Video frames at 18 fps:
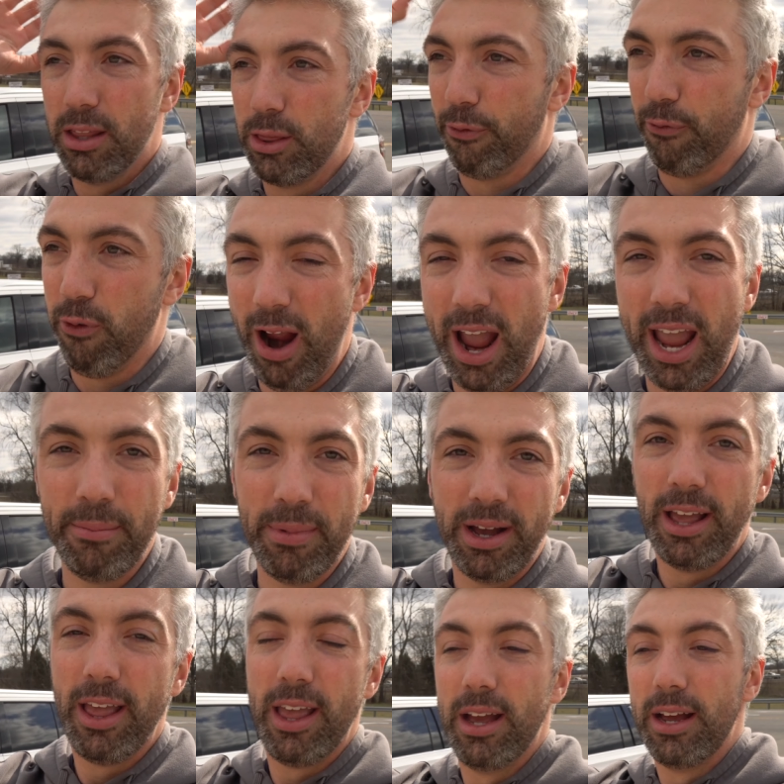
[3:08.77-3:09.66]
the
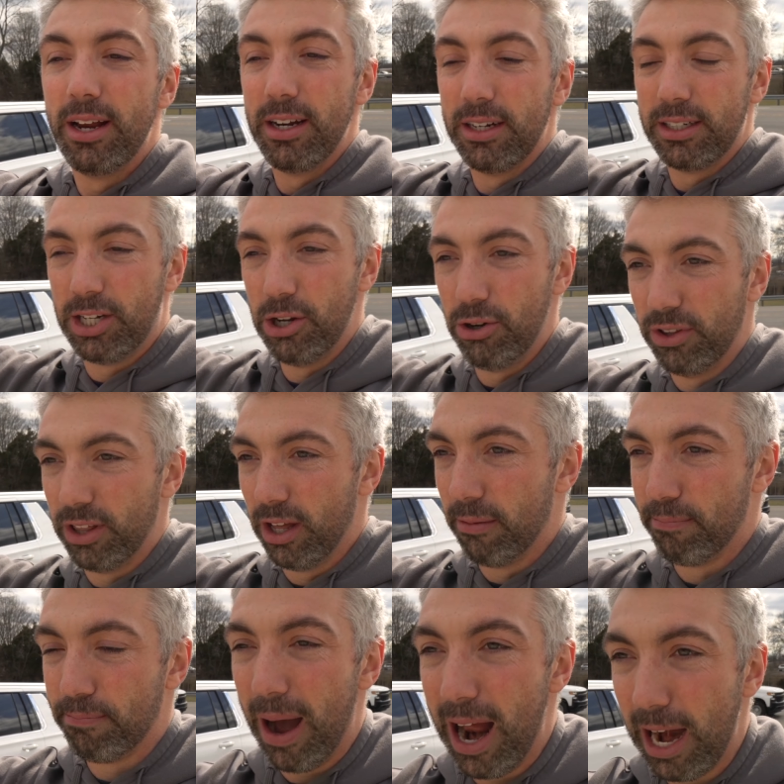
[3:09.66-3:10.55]
frame to
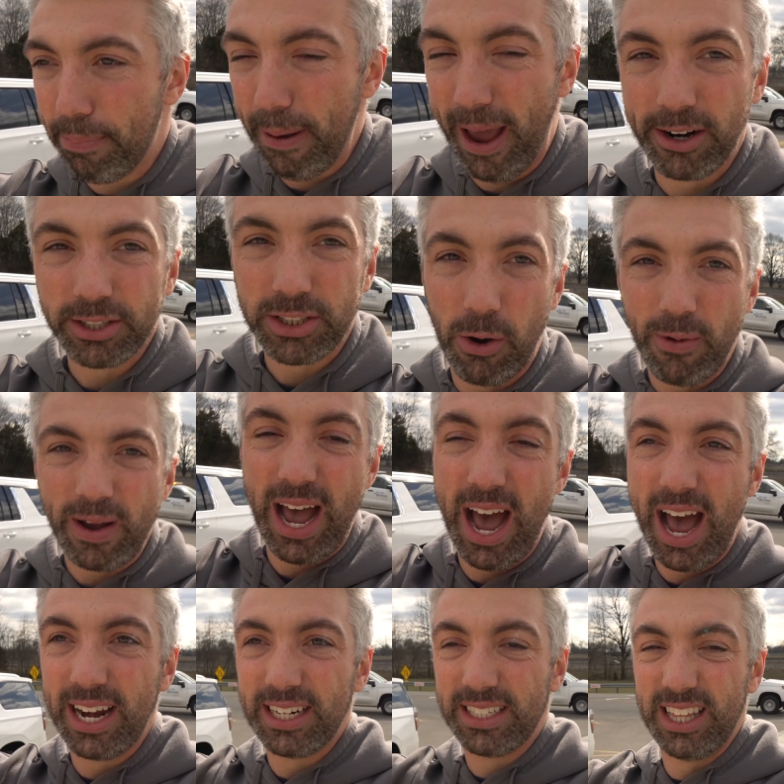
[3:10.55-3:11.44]
the body panels going
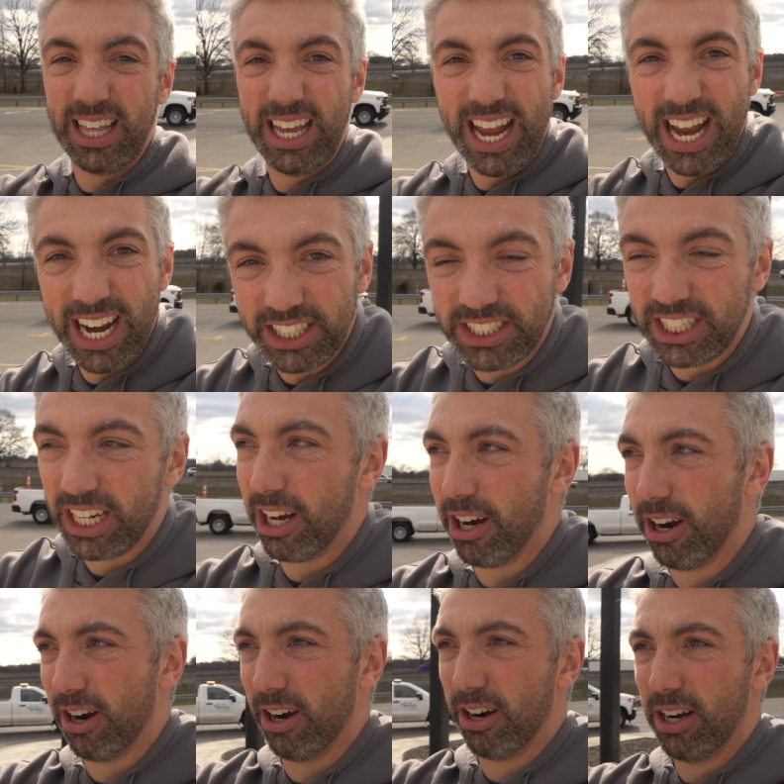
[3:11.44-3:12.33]
on, to the
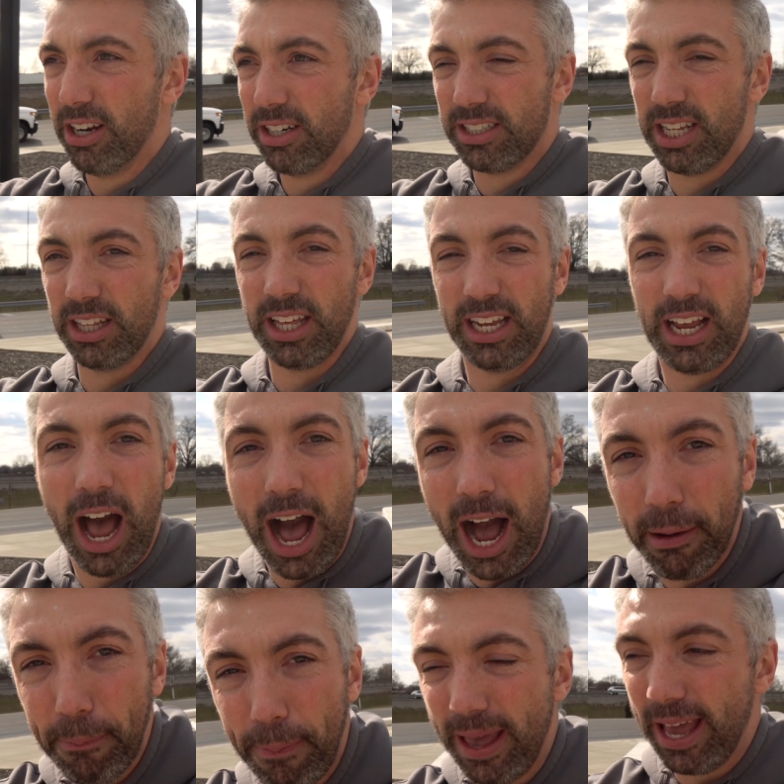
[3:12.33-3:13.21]
interior, to the
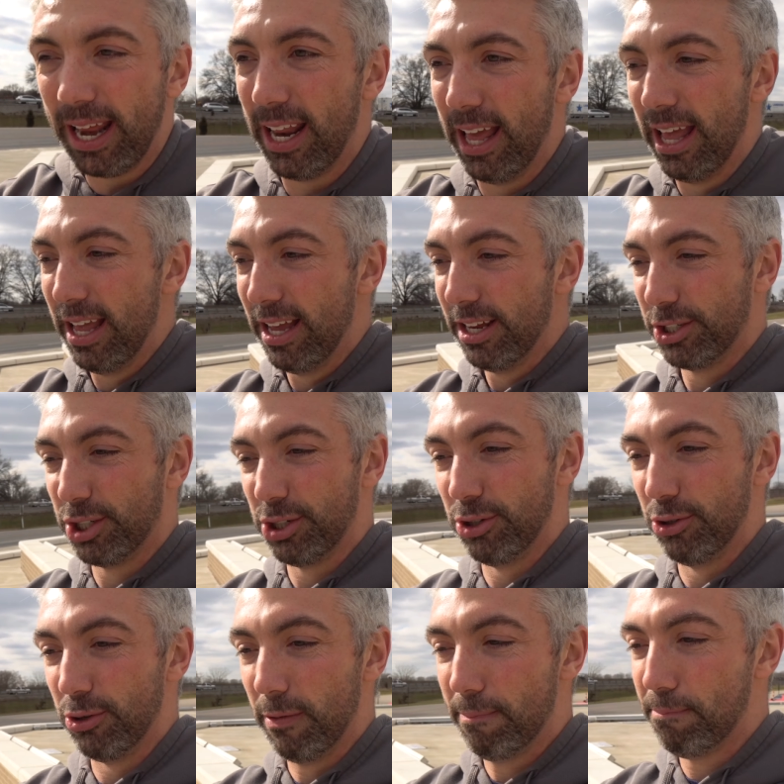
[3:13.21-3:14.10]
cockpit,
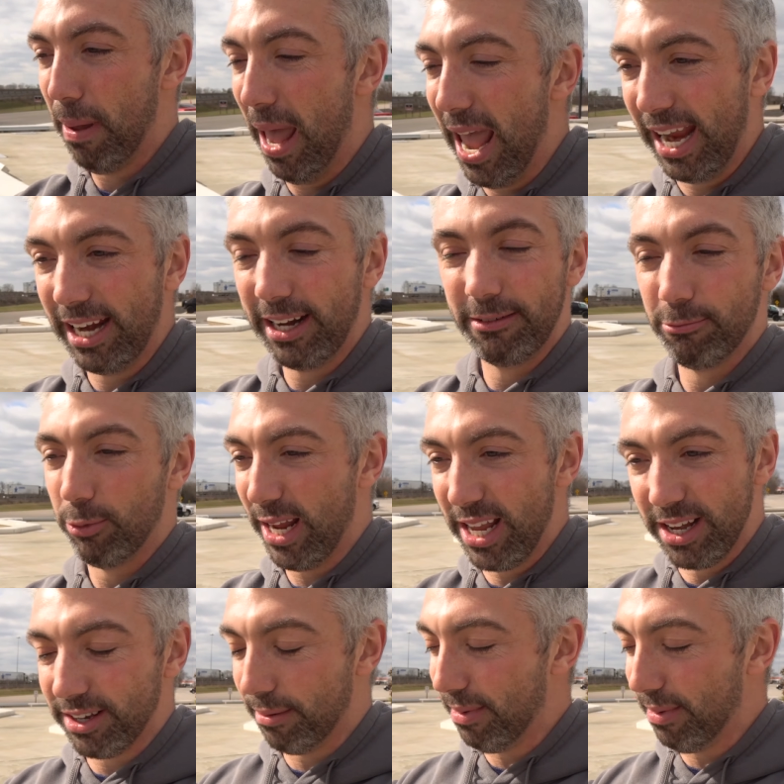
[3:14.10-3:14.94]
to paint, wheel.